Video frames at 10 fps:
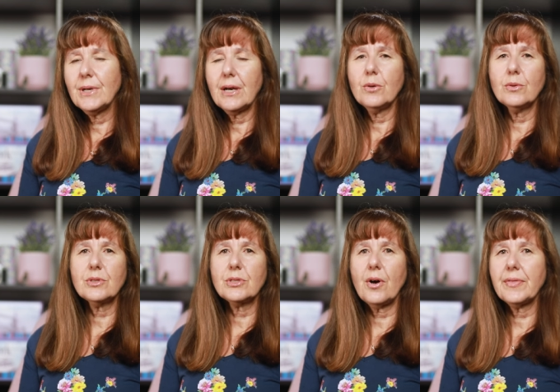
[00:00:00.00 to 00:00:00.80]
we are
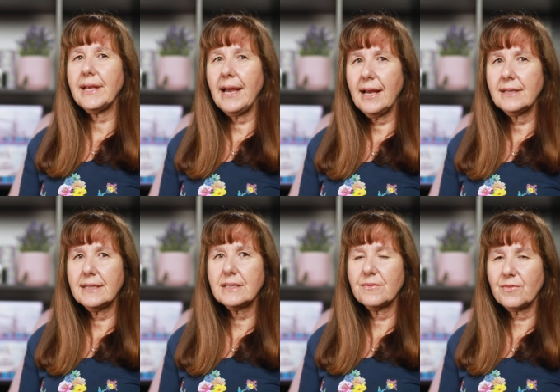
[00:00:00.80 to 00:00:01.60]
hooked on the
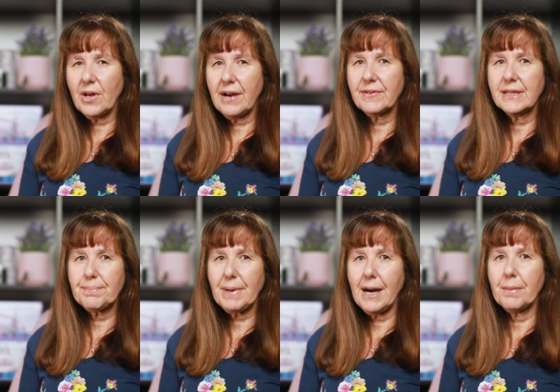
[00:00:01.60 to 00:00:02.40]
antics of life at the
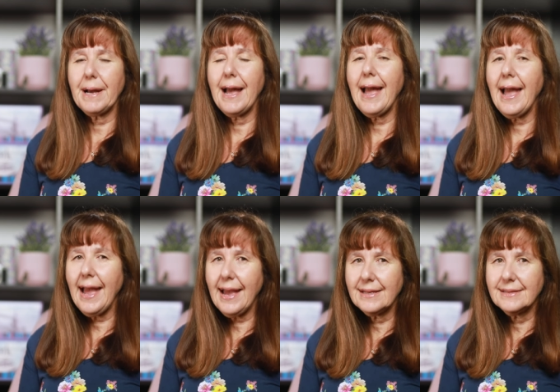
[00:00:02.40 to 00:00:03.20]
pub
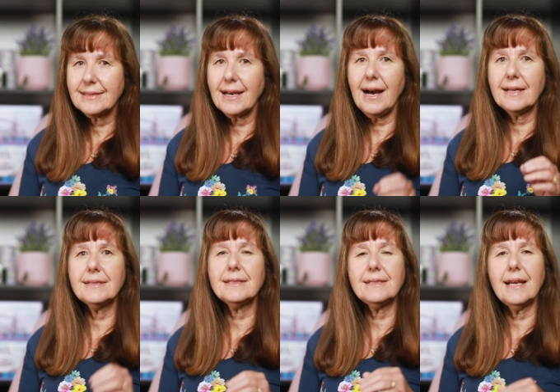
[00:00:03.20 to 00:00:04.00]
and
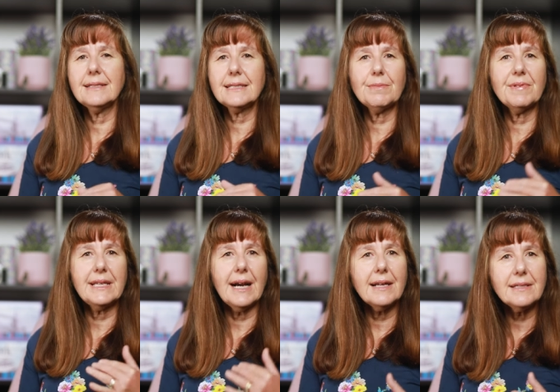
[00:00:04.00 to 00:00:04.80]
understand some of
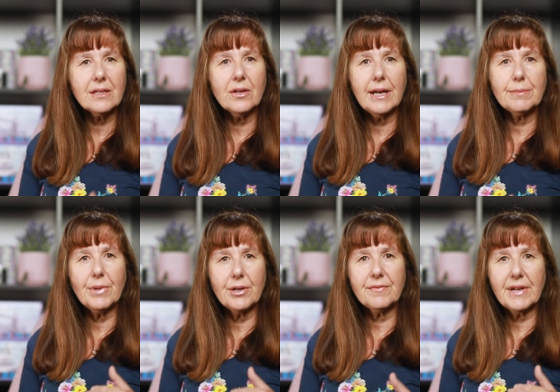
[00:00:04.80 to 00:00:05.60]
the underlying
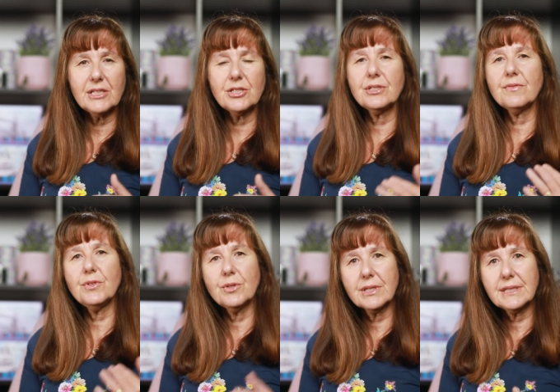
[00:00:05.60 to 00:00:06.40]
motivations of
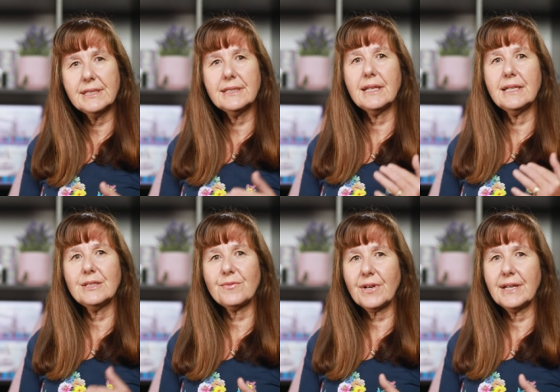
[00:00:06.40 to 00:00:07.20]
Ulysses and
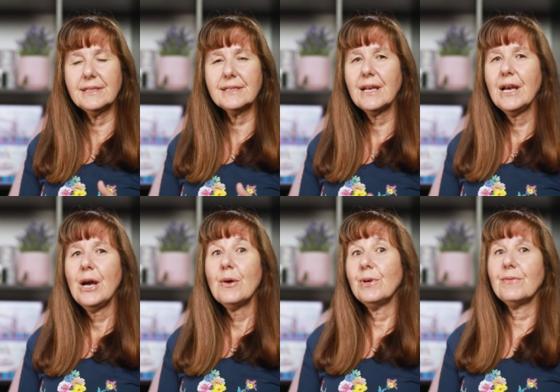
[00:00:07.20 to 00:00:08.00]
his friends,
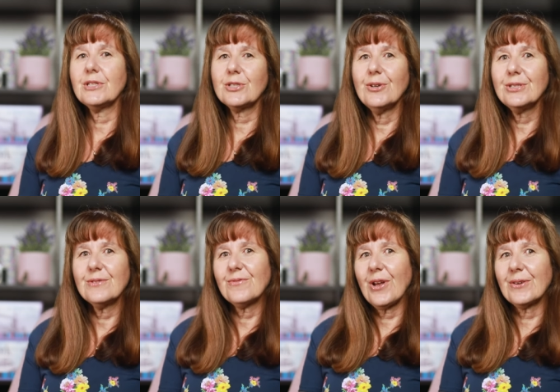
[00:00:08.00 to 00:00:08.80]
we return to
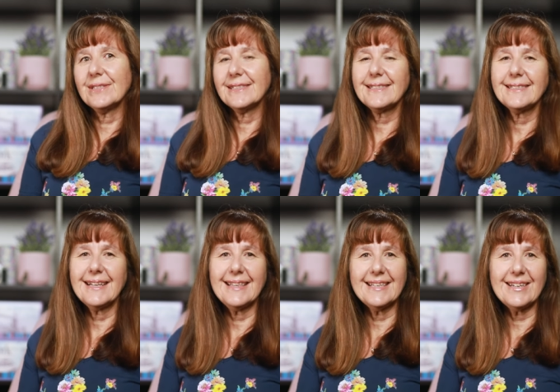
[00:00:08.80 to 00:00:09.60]
Florence
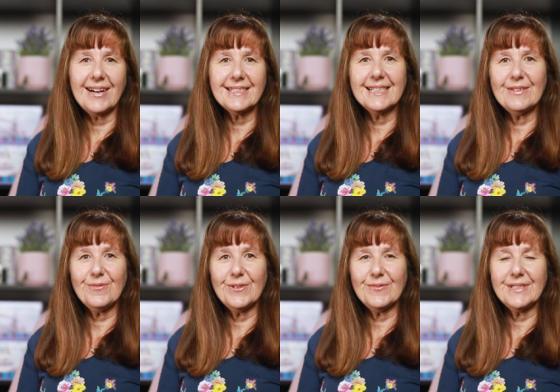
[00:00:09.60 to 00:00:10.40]
in the
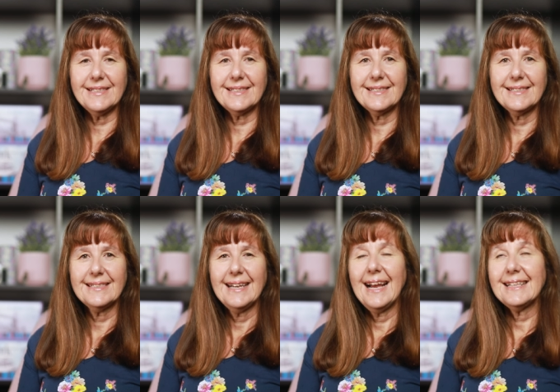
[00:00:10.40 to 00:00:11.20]
1950s.
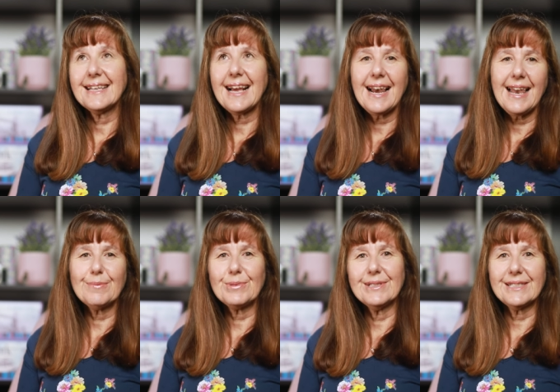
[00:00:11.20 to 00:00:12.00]
It's a
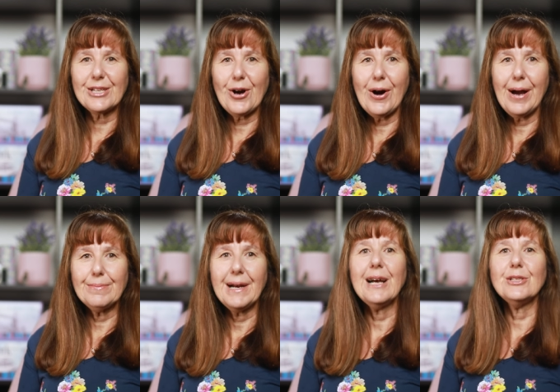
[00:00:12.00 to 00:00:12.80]
glamorous
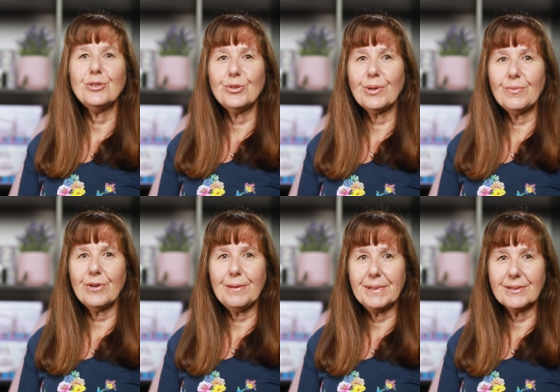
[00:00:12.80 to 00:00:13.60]
time as Europe
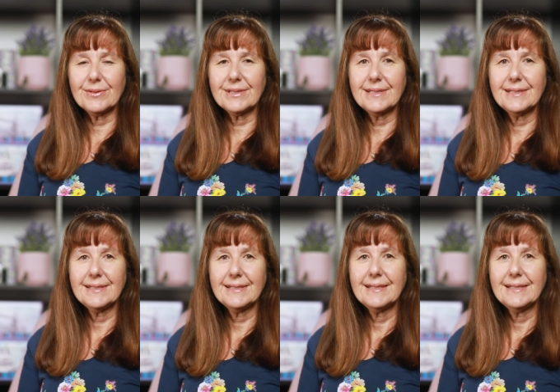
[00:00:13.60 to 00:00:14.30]
rebuilds.